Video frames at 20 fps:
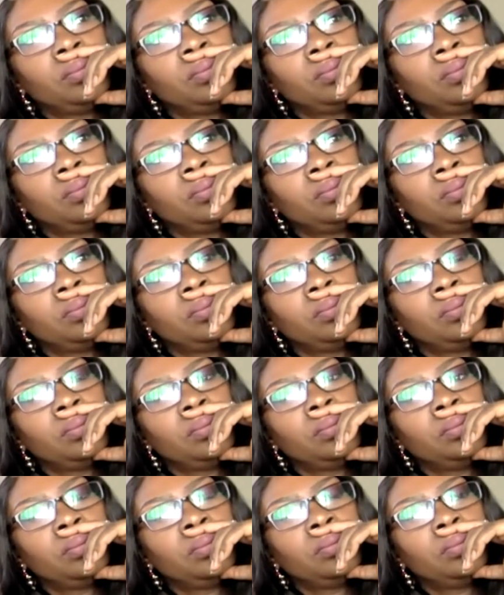
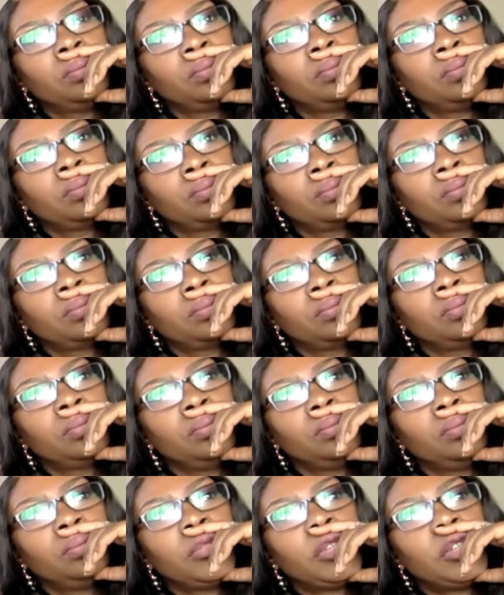
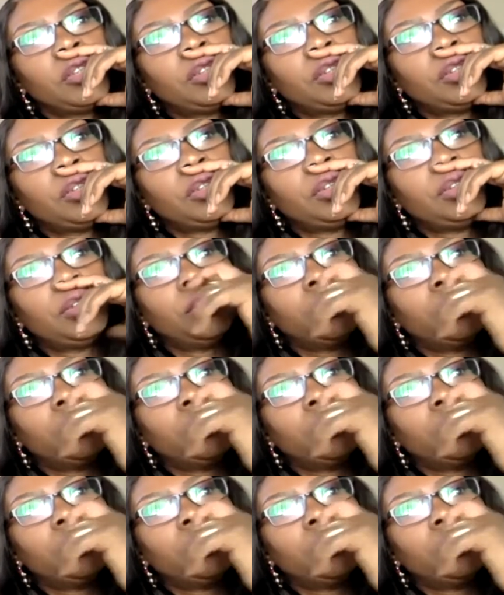[no speech]